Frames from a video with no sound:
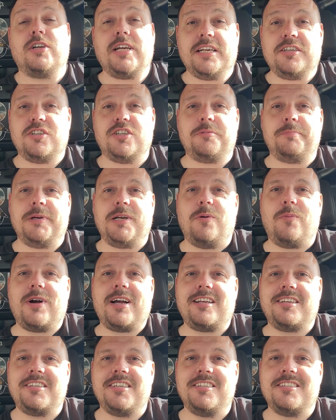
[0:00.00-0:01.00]
Okay, so it's been a
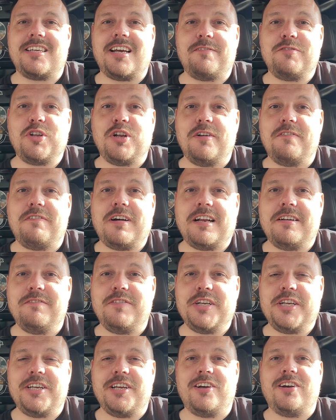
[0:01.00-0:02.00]
while since I've done a van
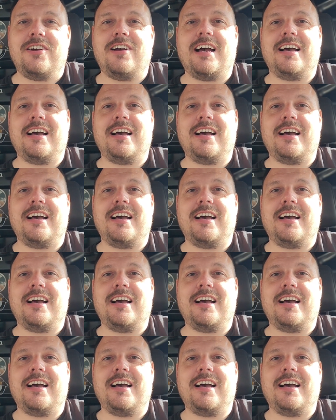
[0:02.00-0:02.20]
video.